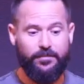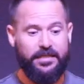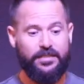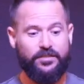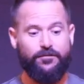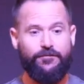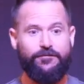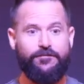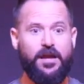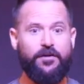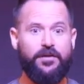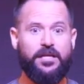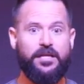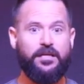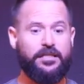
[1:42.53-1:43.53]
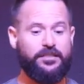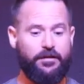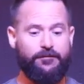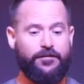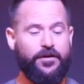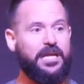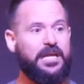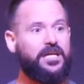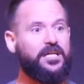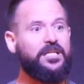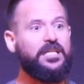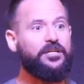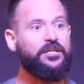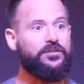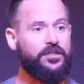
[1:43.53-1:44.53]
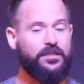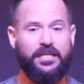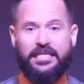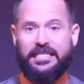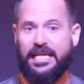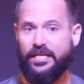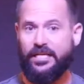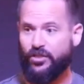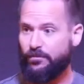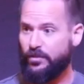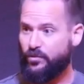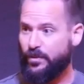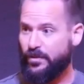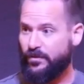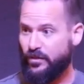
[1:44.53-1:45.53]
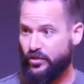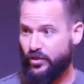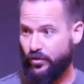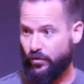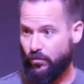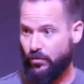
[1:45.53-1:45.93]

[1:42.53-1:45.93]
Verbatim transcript: It is very, it's a very clear delineation between the two.